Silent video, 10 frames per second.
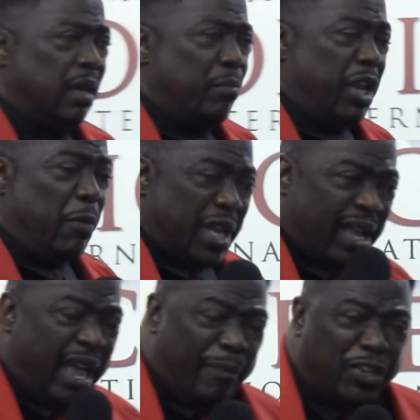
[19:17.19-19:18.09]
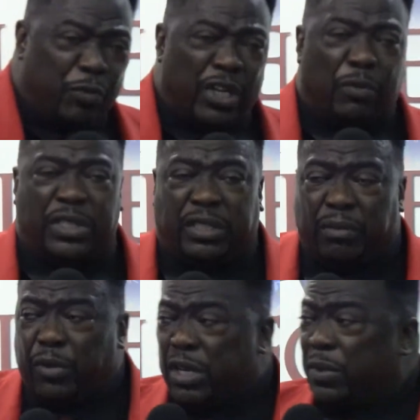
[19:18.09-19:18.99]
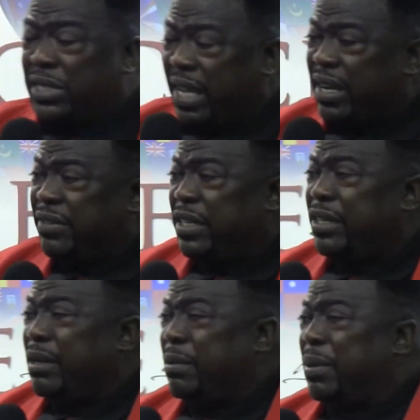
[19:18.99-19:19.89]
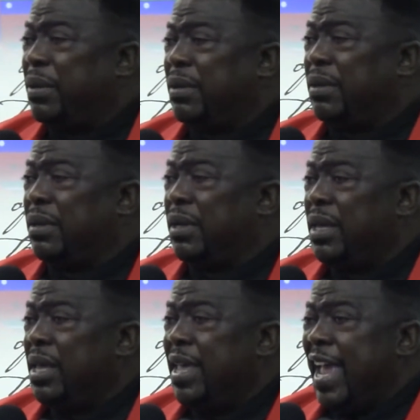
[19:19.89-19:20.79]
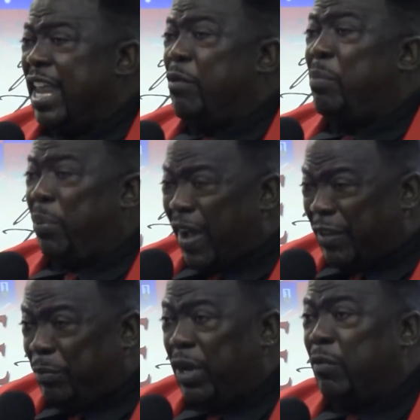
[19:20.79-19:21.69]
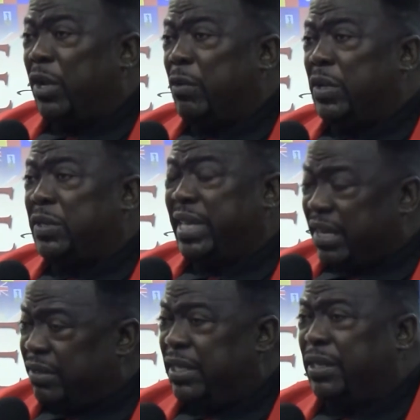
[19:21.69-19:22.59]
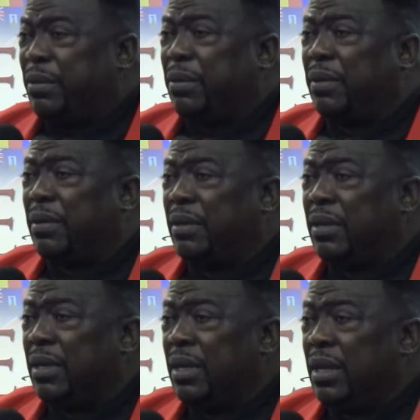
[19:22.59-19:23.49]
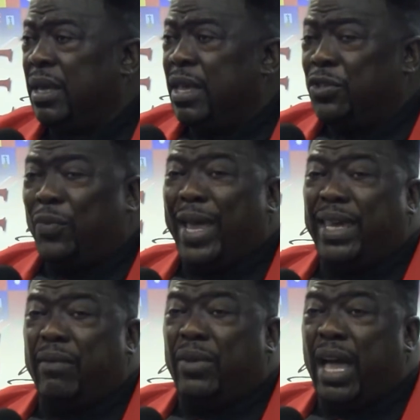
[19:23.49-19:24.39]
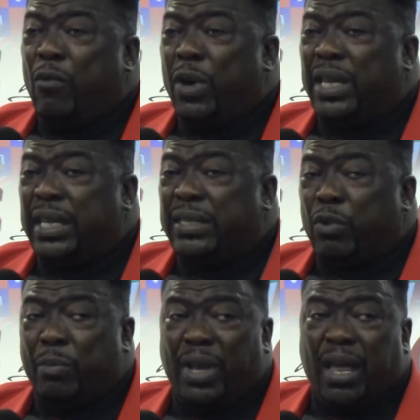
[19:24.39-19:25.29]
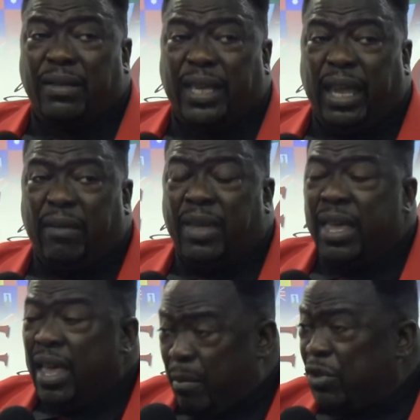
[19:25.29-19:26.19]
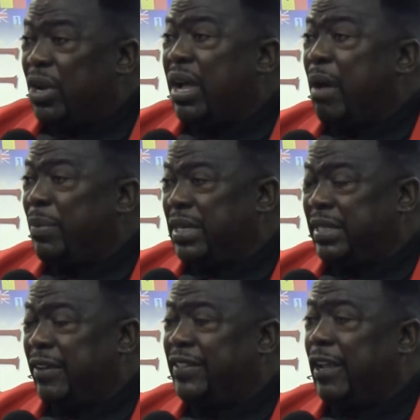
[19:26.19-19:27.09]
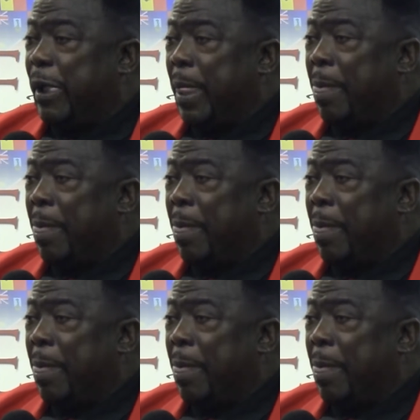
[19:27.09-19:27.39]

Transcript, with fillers: But it would accomplish what it was what it was sent out to do and it will prosper in what it was sent out to do. So if I give God what, his, what belongs to him, I'm going to accomplish something.